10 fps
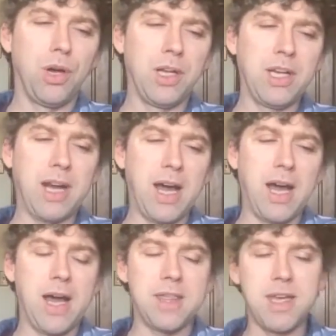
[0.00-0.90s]
again,
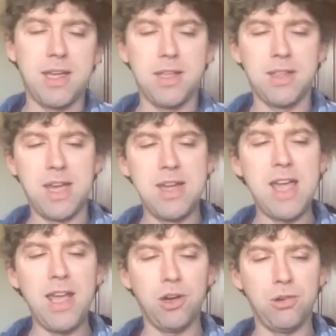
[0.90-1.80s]
I think that
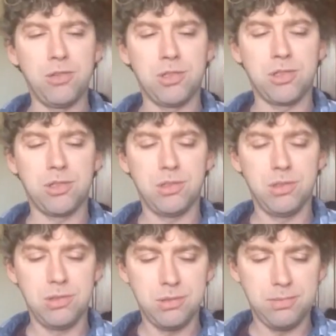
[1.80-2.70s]
NATO's
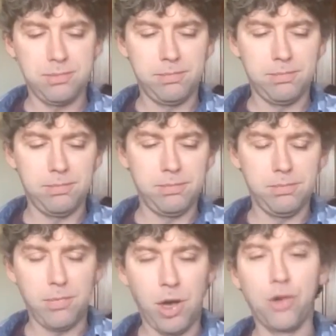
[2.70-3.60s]

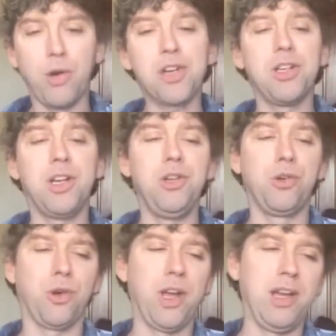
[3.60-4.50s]
aggression in
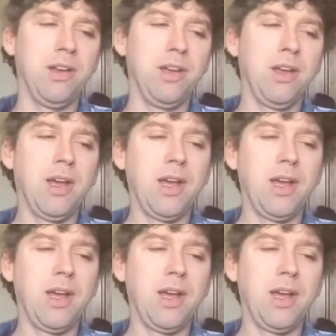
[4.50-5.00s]
Ukraine